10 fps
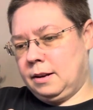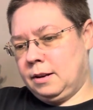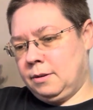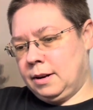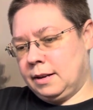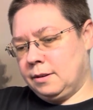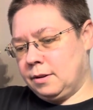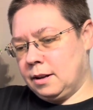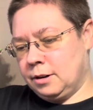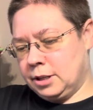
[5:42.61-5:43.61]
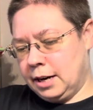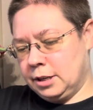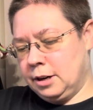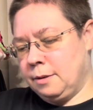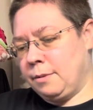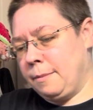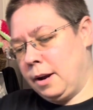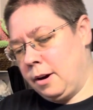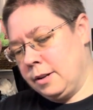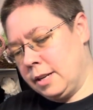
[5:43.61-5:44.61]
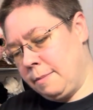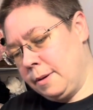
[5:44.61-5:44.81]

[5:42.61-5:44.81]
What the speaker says: Do a nice little color change here and bring my yarns up.